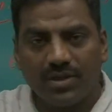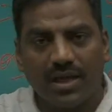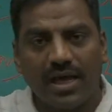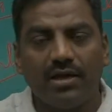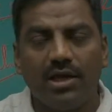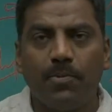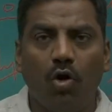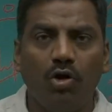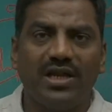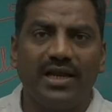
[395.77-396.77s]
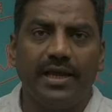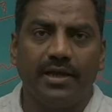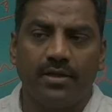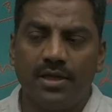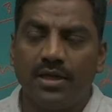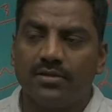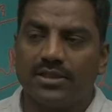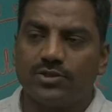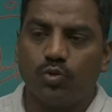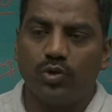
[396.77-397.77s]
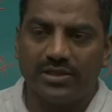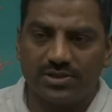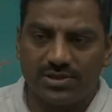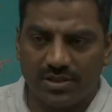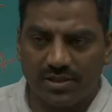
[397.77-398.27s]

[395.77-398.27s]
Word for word: I keep on telling the students